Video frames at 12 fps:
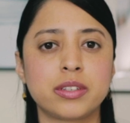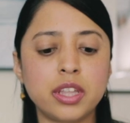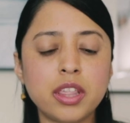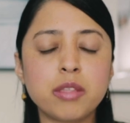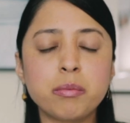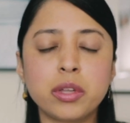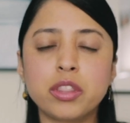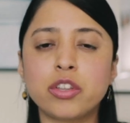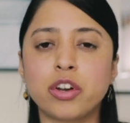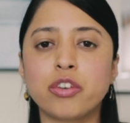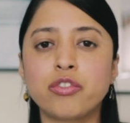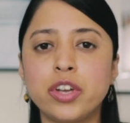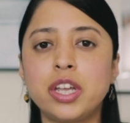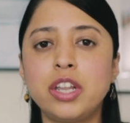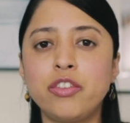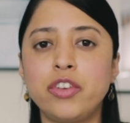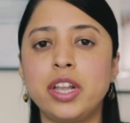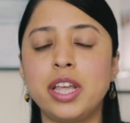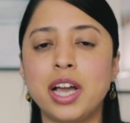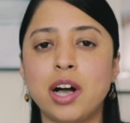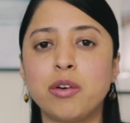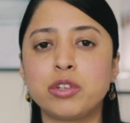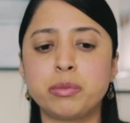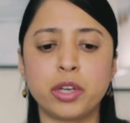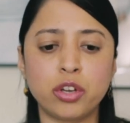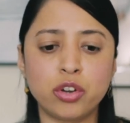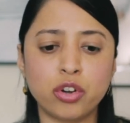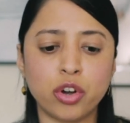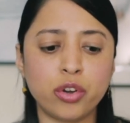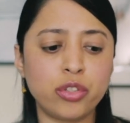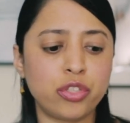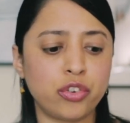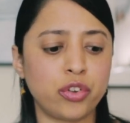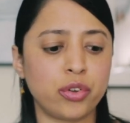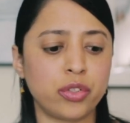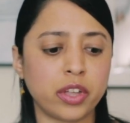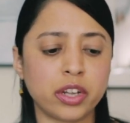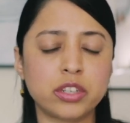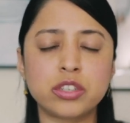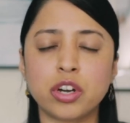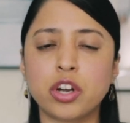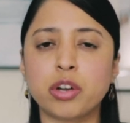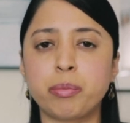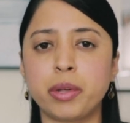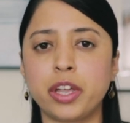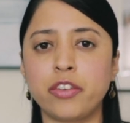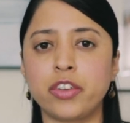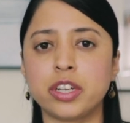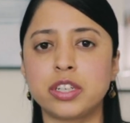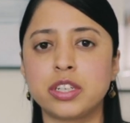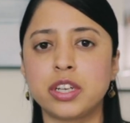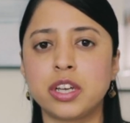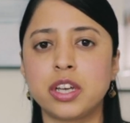This mantra really, really helped me go through that dark period.